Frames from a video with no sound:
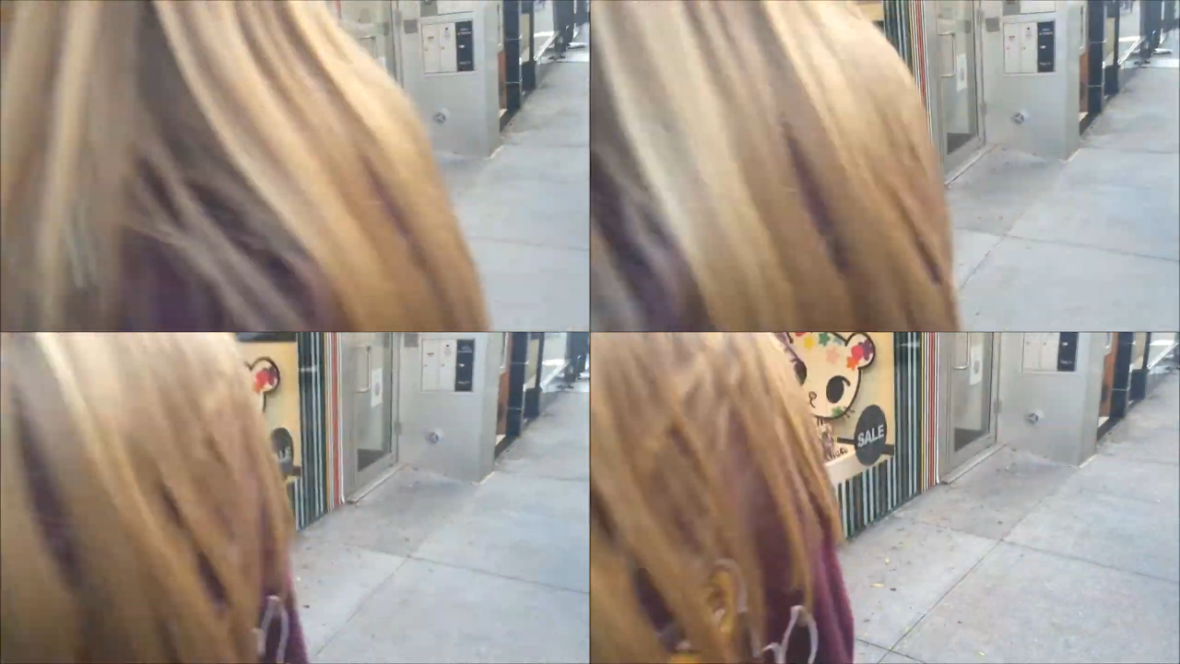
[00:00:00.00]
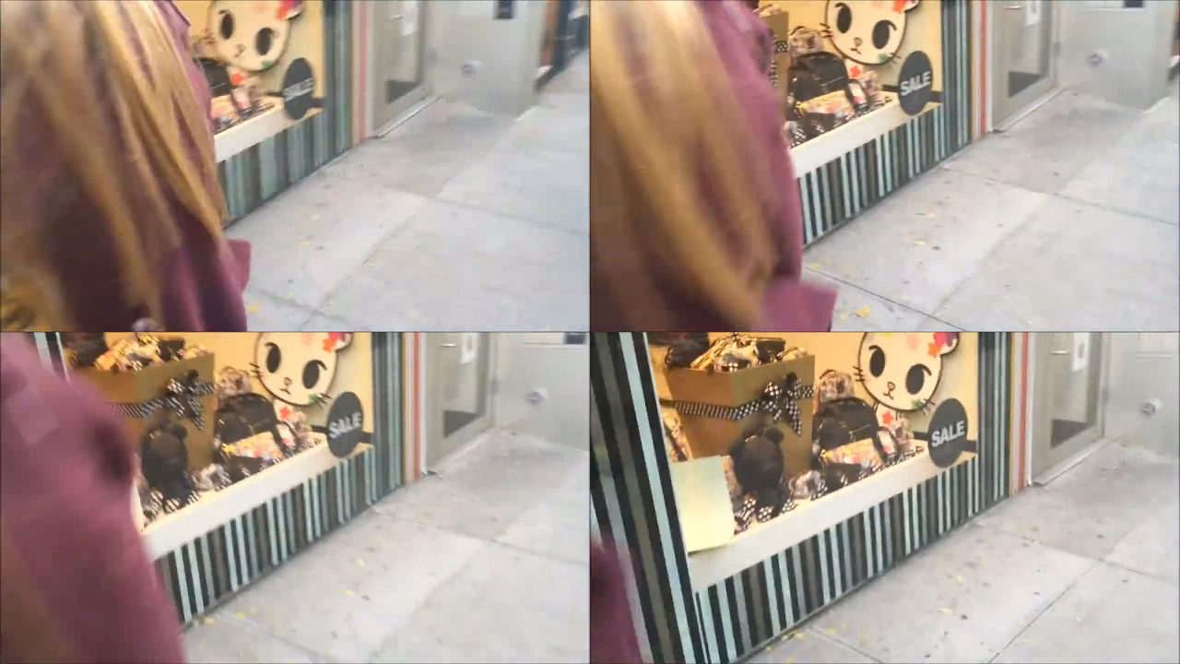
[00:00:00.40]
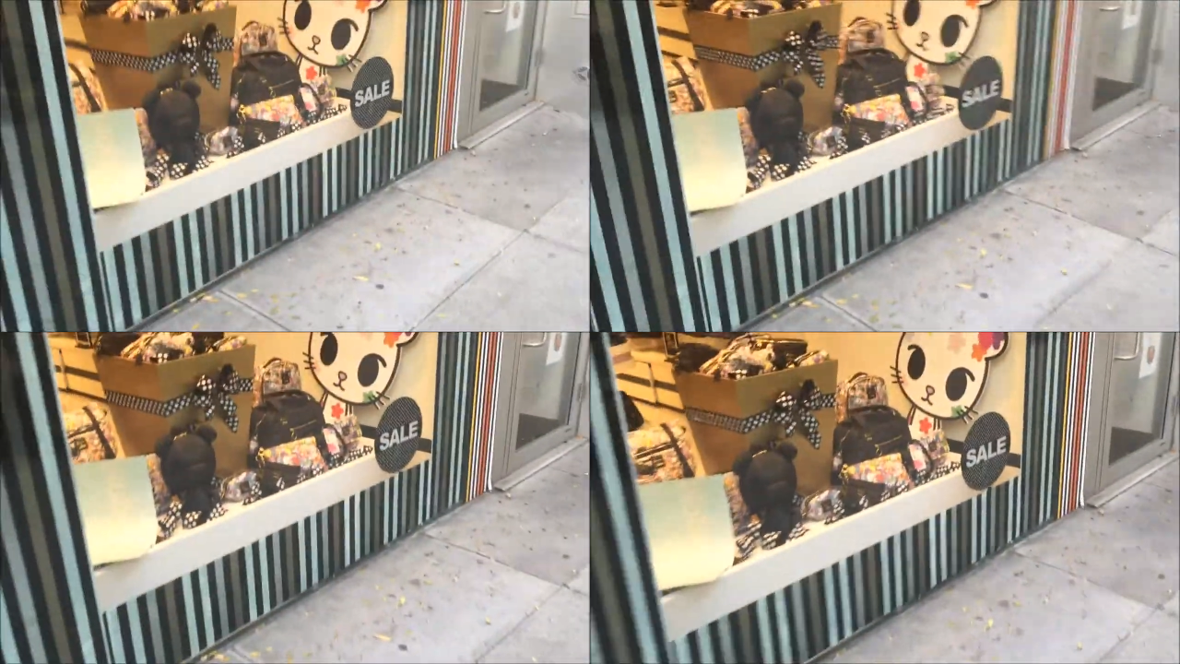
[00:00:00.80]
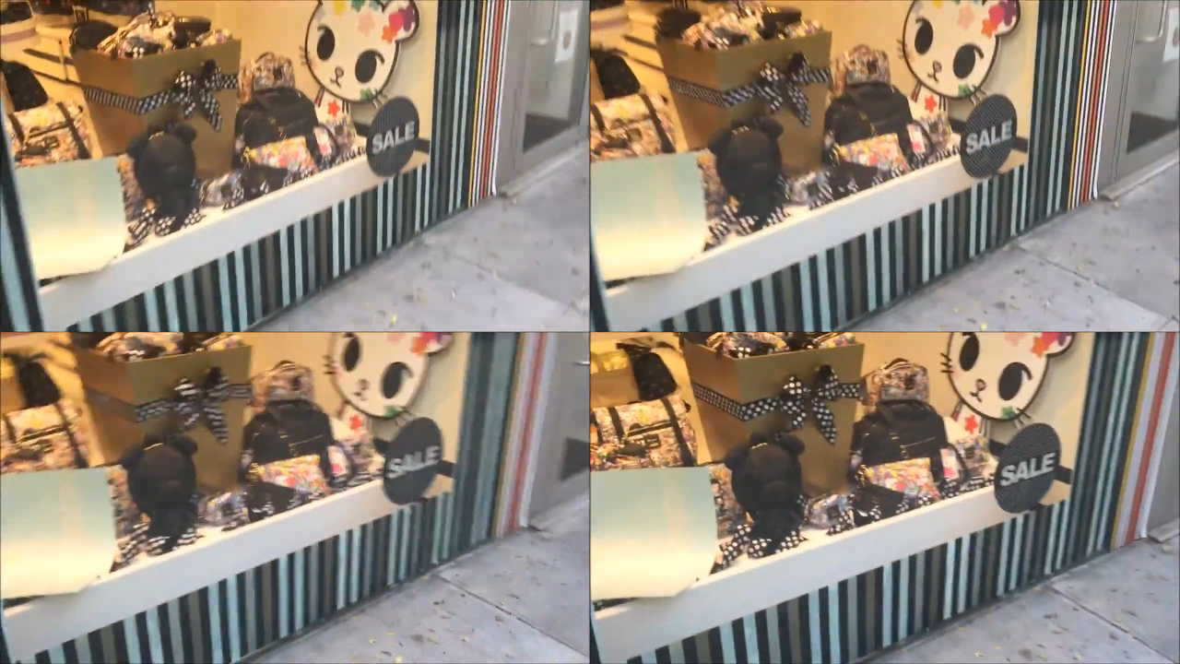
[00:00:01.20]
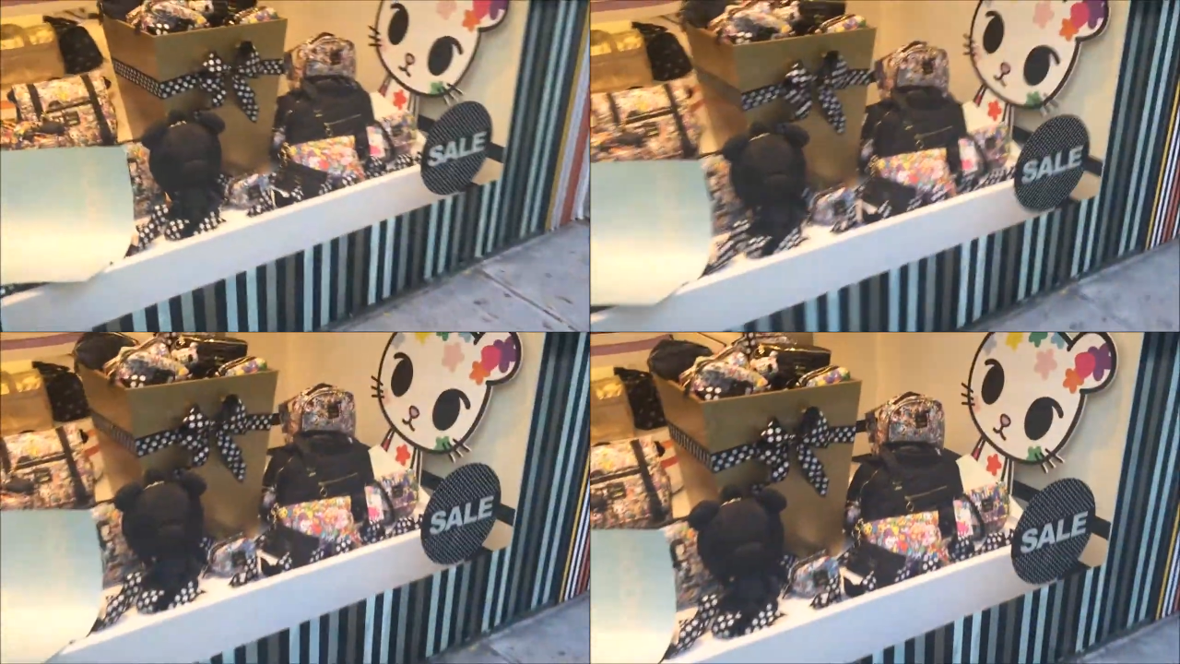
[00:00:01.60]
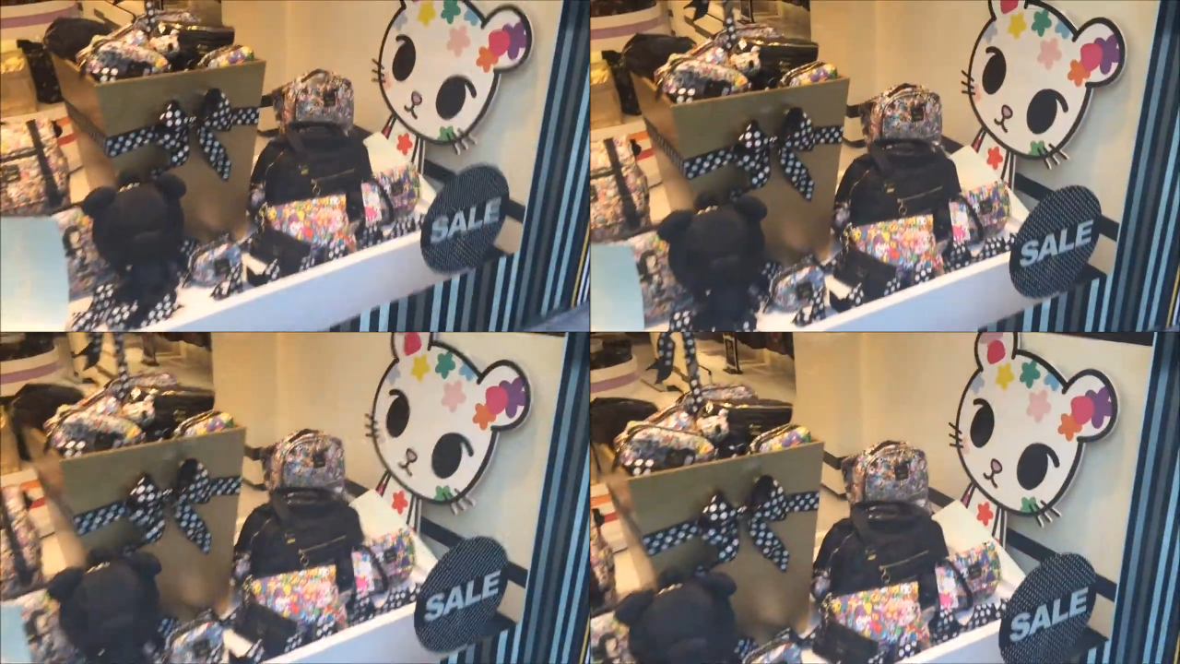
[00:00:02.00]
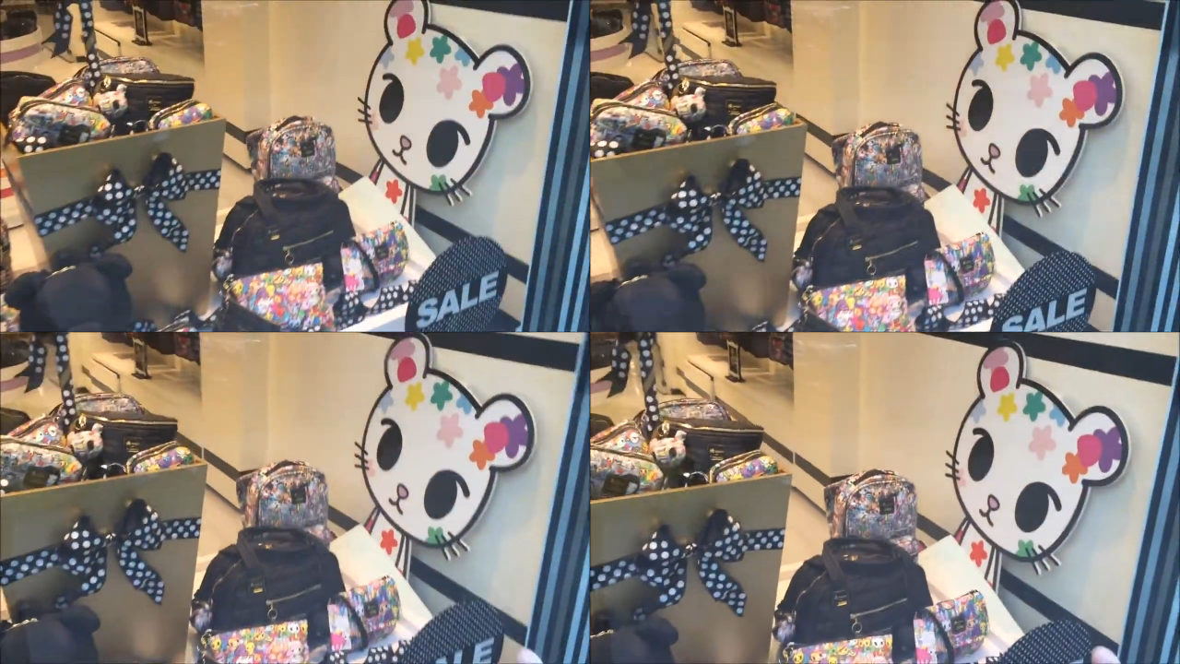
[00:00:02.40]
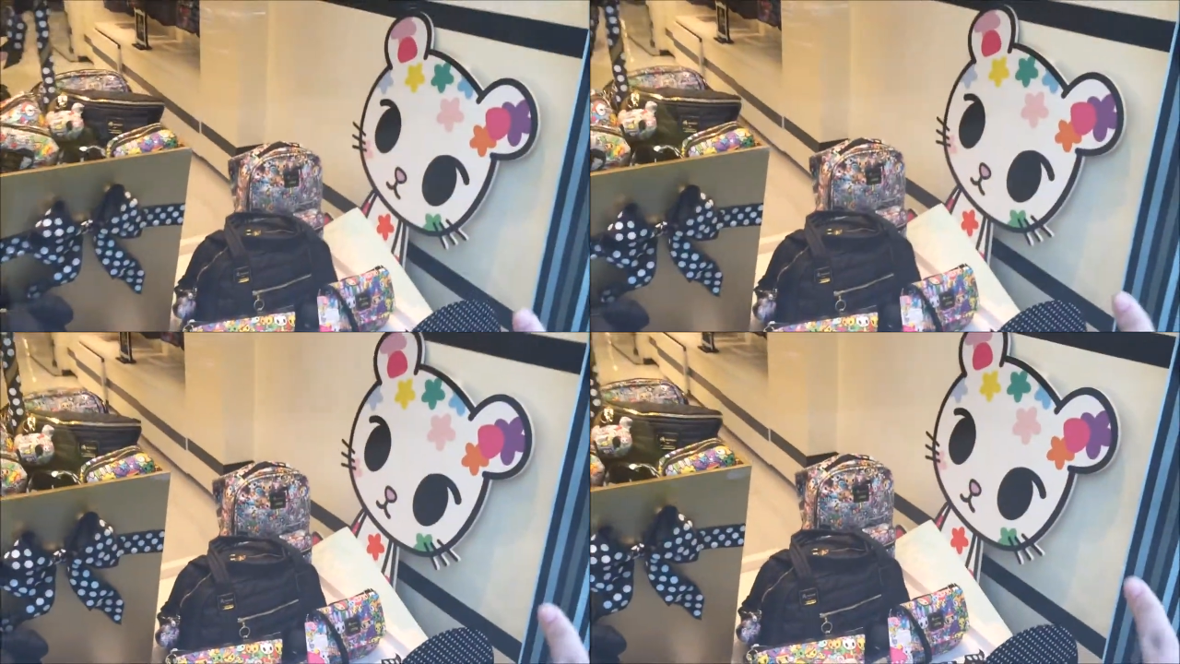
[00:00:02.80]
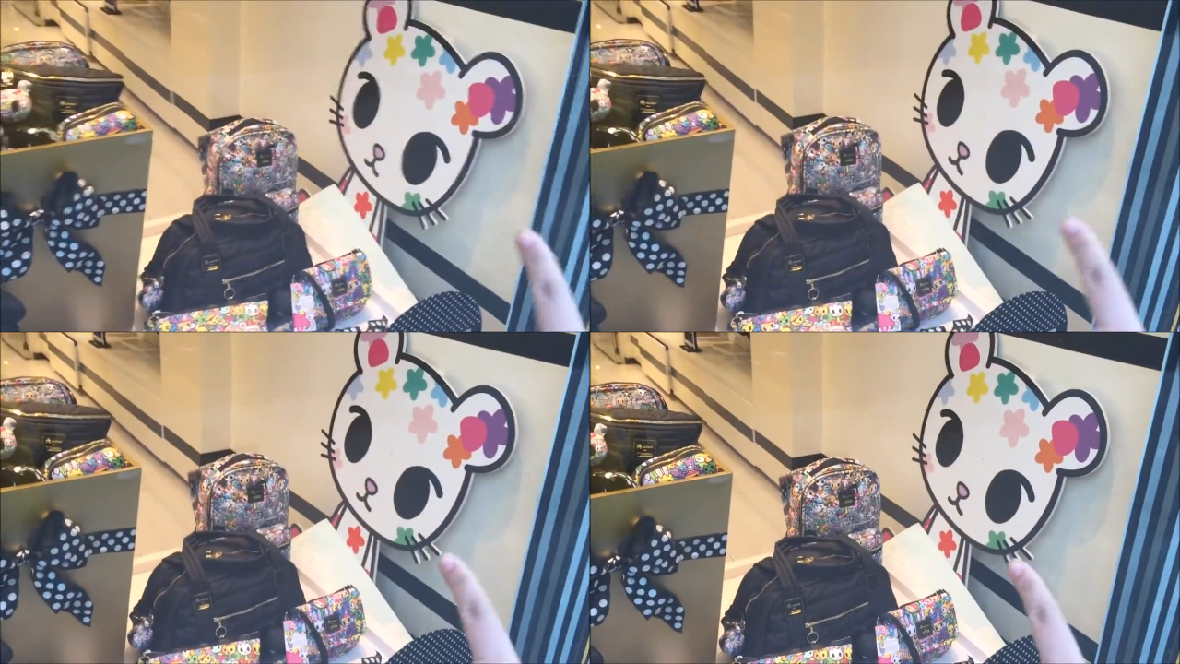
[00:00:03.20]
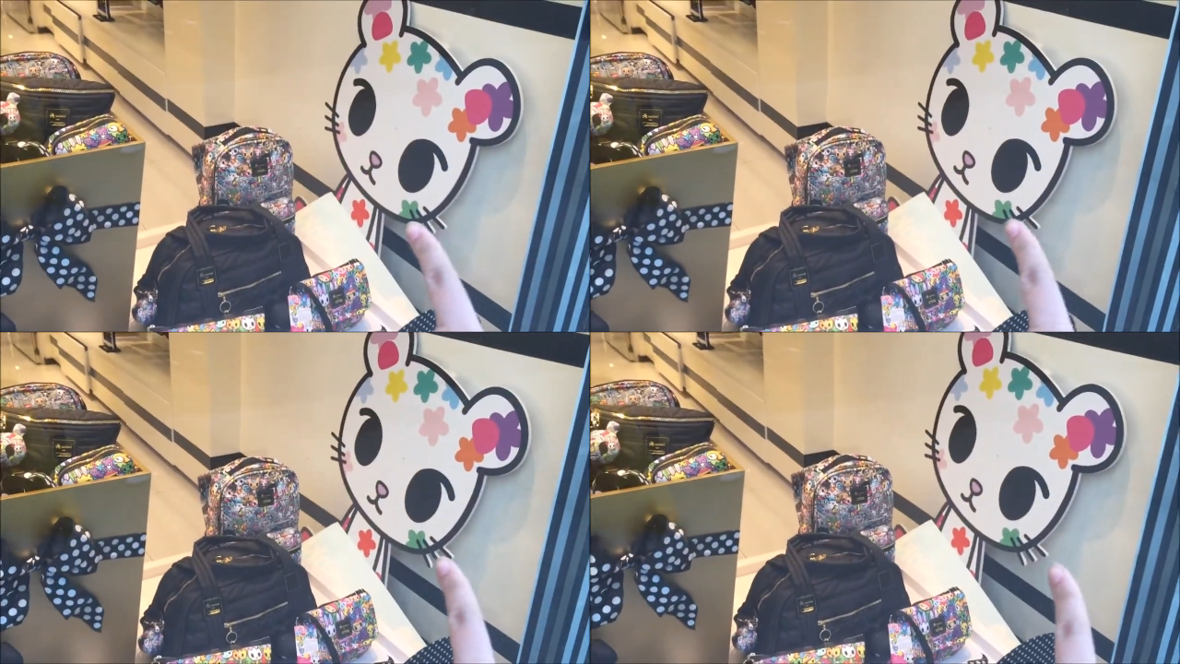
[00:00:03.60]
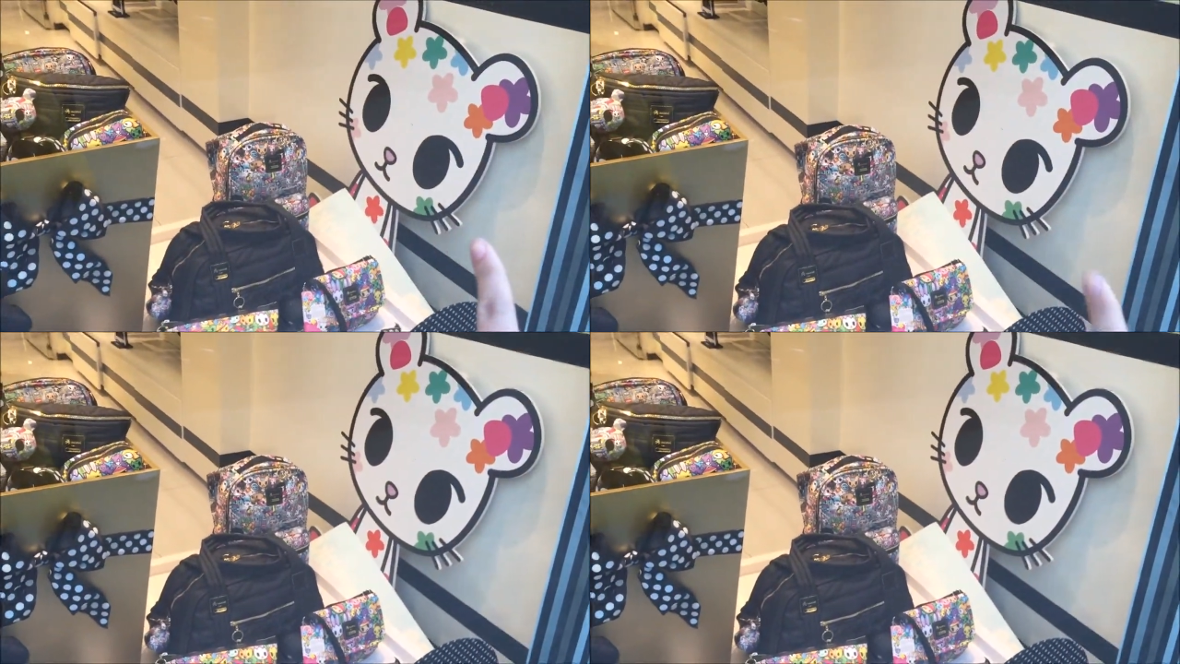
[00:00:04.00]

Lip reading: Nobody's mouth can be seen.